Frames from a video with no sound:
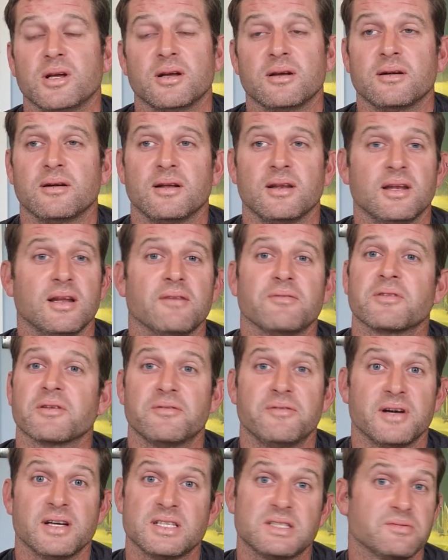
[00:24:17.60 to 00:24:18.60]
I love the
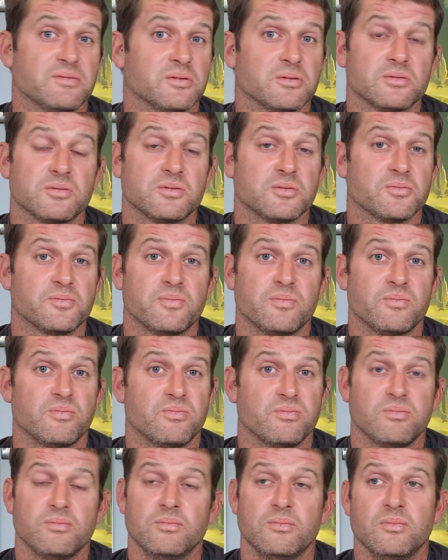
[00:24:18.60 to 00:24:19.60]
festivals
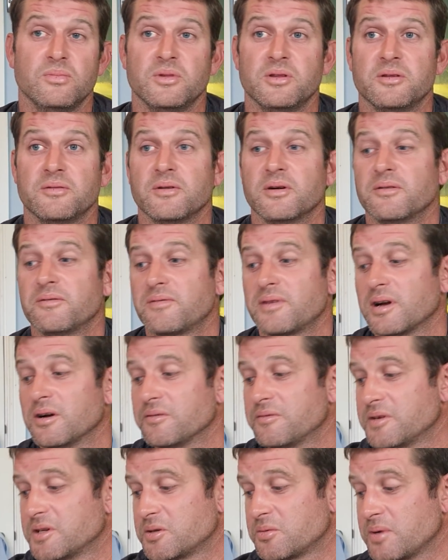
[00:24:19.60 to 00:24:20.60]
at
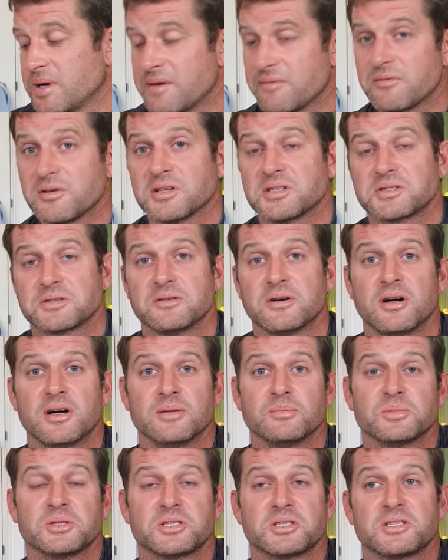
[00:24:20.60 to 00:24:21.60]
Floatfish. We have Russ
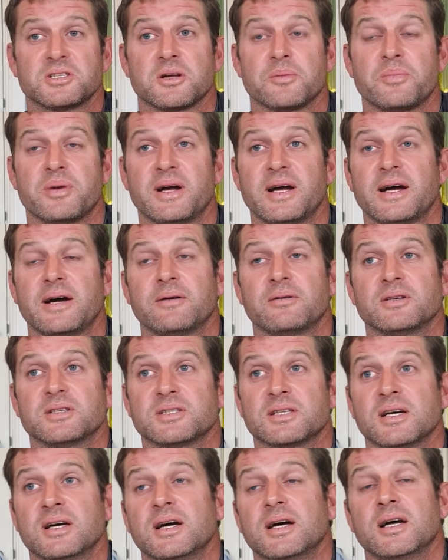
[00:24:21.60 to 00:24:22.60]
Grimes stop at ours.
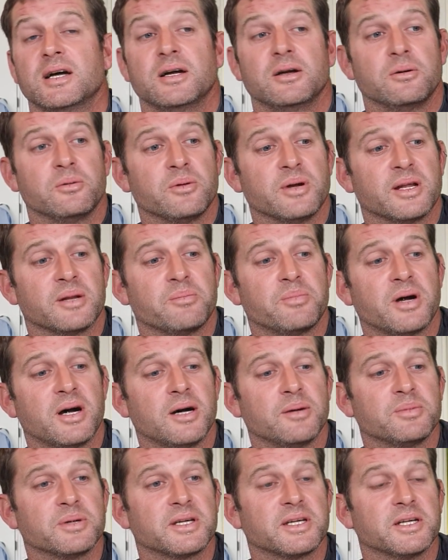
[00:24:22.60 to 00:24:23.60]
We had a
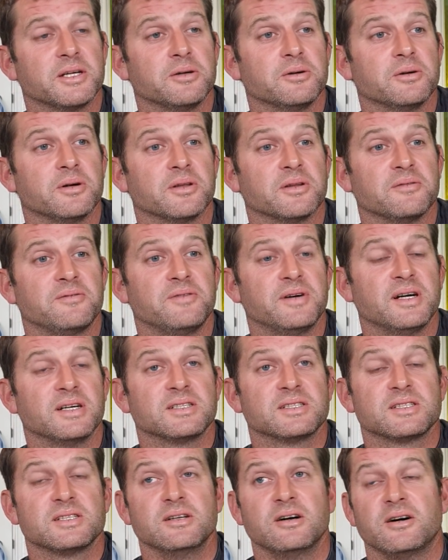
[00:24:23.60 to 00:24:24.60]
barbecue on the
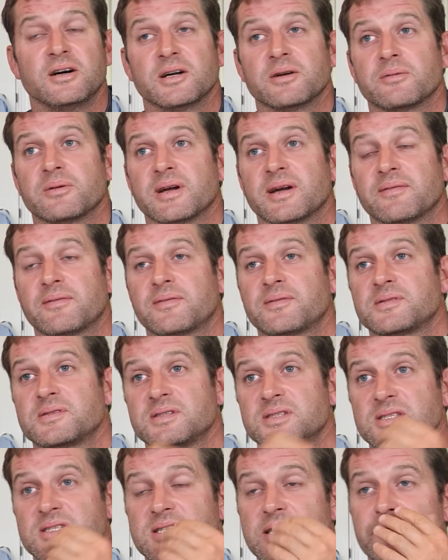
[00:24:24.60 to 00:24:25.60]
first night. We have
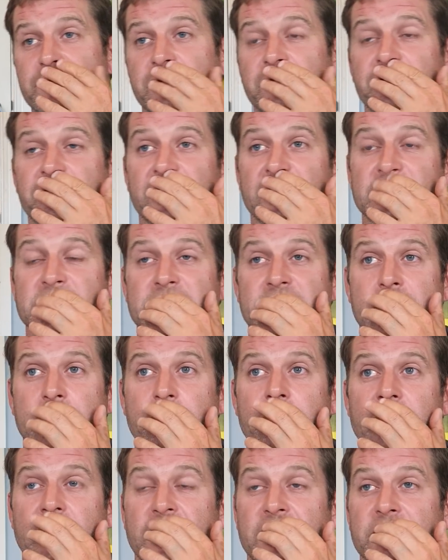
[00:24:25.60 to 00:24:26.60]
several friends come
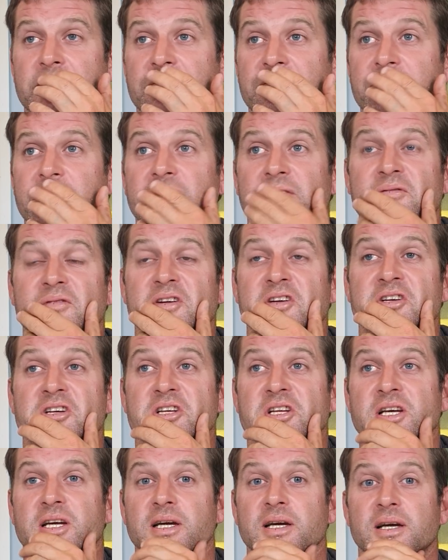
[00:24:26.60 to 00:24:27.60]
back that are
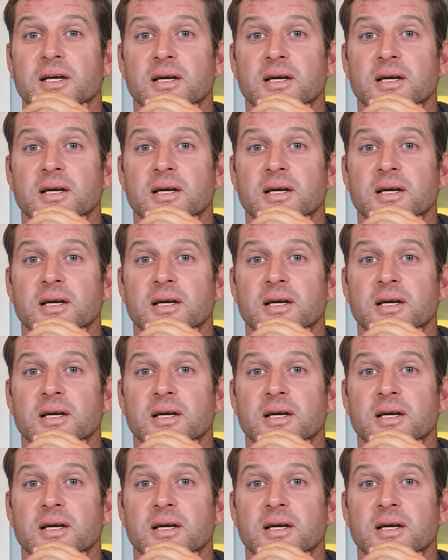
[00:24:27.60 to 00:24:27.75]
fishing it.